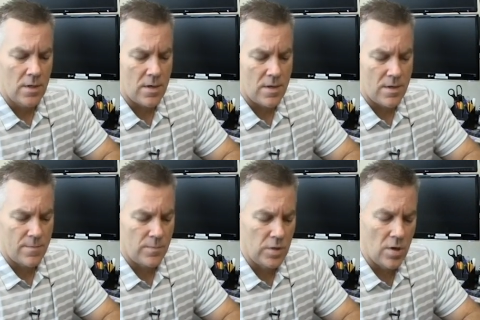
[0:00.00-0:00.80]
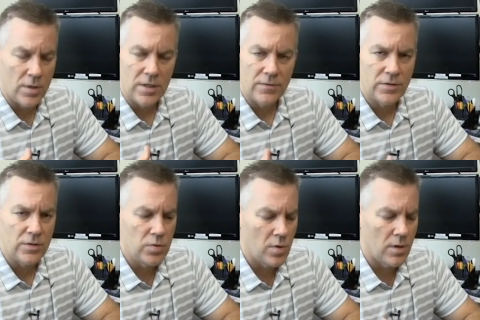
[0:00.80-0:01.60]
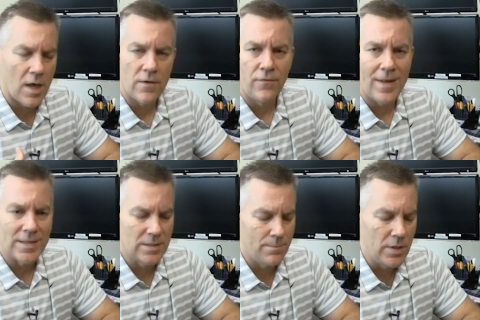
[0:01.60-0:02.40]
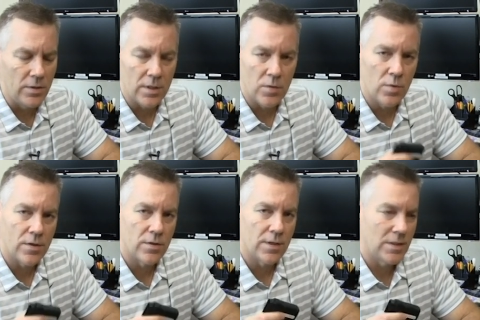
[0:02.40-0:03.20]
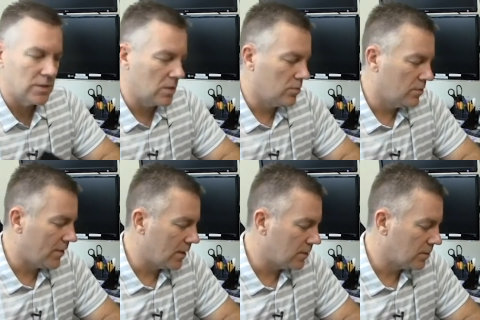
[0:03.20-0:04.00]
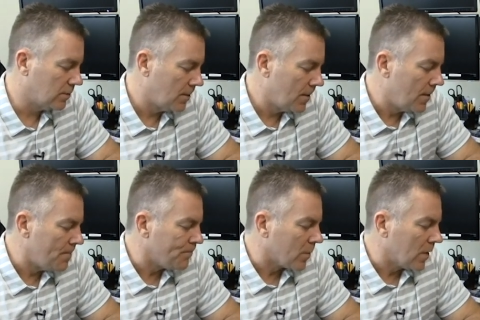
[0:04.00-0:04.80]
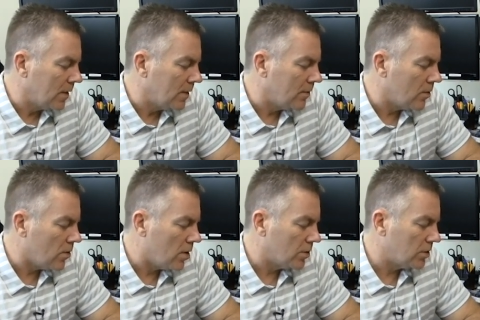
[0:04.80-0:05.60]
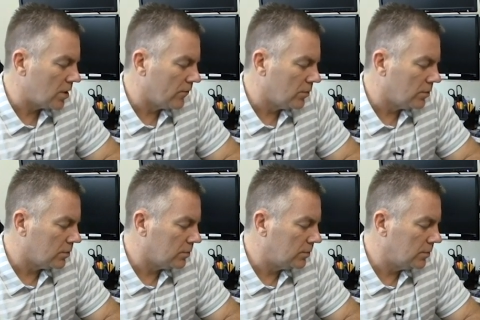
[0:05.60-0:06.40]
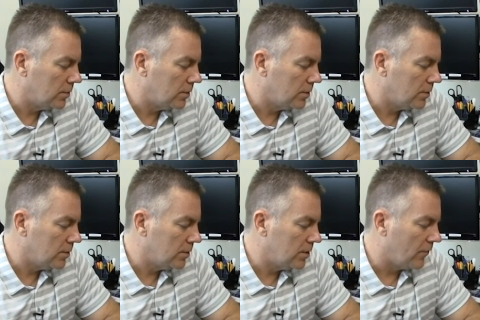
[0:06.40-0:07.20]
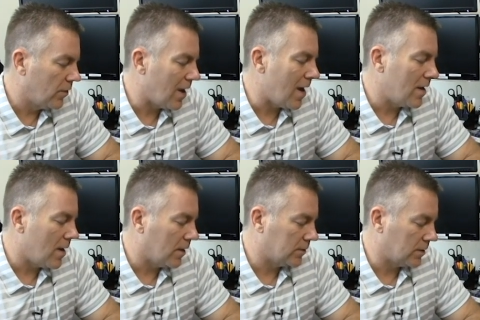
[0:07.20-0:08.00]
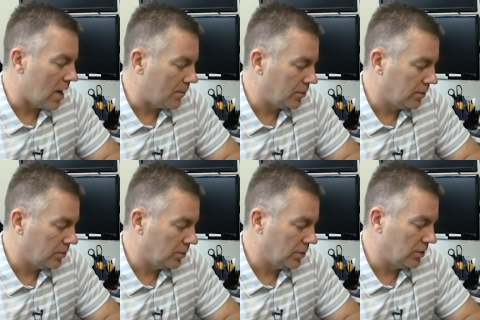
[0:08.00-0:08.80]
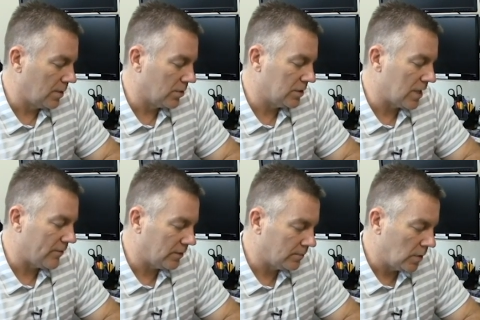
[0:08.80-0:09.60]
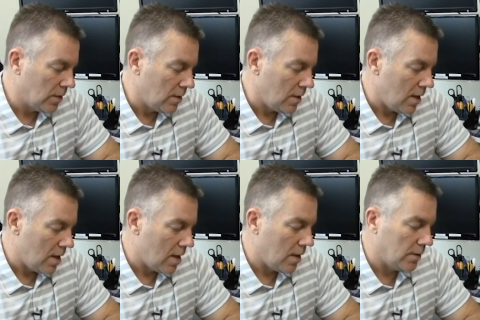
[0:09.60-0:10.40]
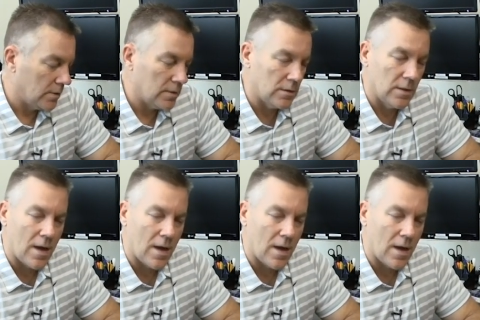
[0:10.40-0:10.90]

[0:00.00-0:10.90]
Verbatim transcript: Um, you know, gives you a lot of flexibility with a single device. There are several different IOX options, which is number seven. And an